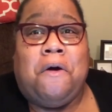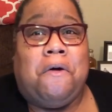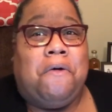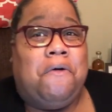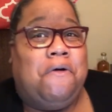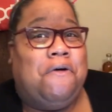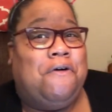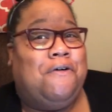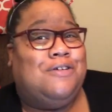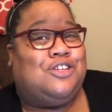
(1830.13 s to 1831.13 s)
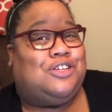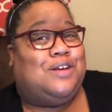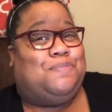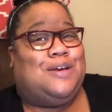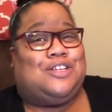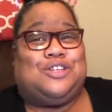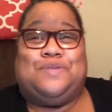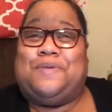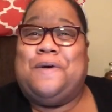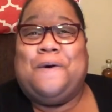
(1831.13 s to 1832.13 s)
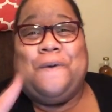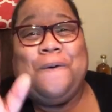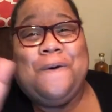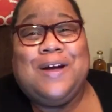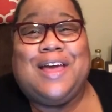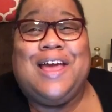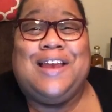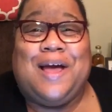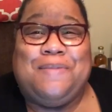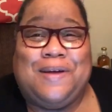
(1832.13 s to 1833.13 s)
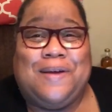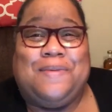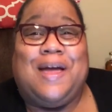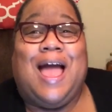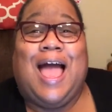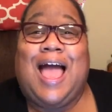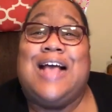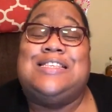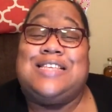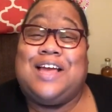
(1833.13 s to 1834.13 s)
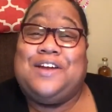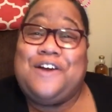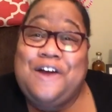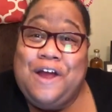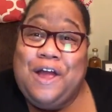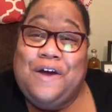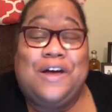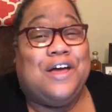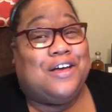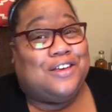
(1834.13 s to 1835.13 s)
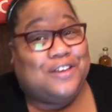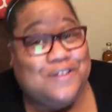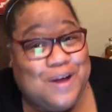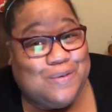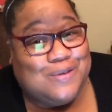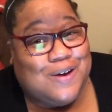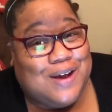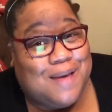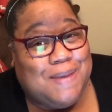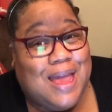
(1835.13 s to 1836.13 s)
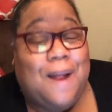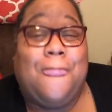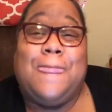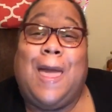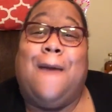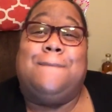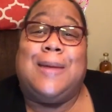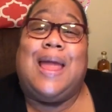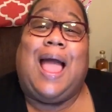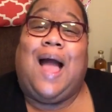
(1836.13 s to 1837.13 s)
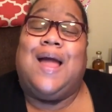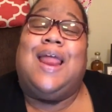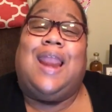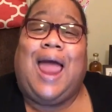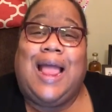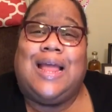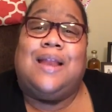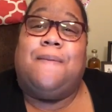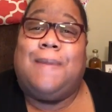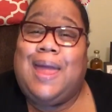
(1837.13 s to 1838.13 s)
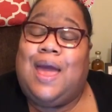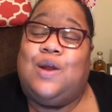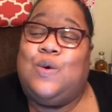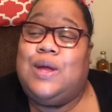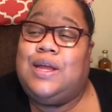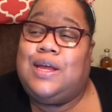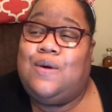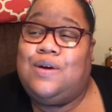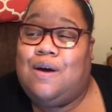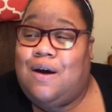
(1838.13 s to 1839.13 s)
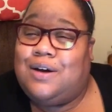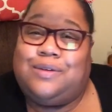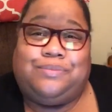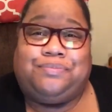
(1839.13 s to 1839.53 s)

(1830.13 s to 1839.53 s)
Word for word: Oh shit, Bishop. Okay, now baby. I said, girl, you know you told that man? That man, I ain't liking the man who he killed daughter.